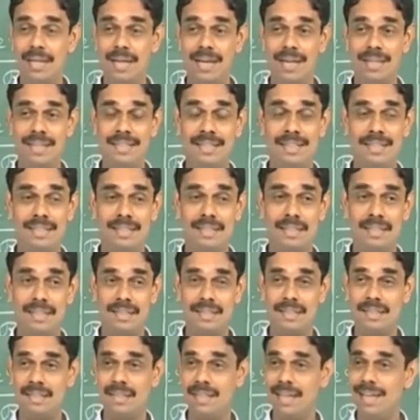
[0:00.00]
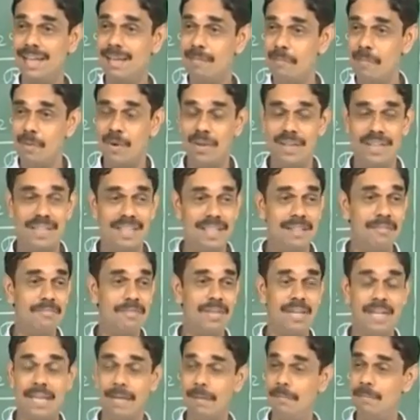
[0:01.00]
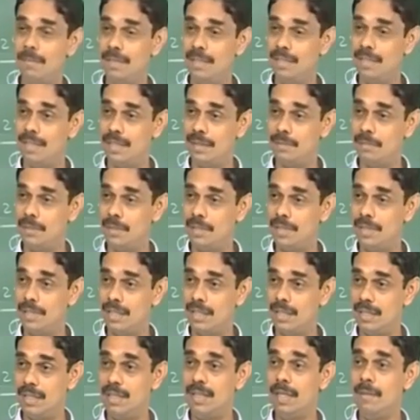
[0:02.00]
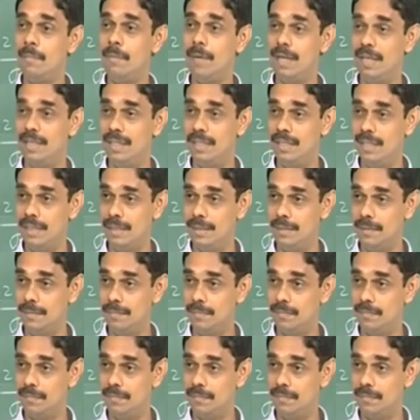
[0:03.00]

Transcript: and it is really important that we keep the terms d by dt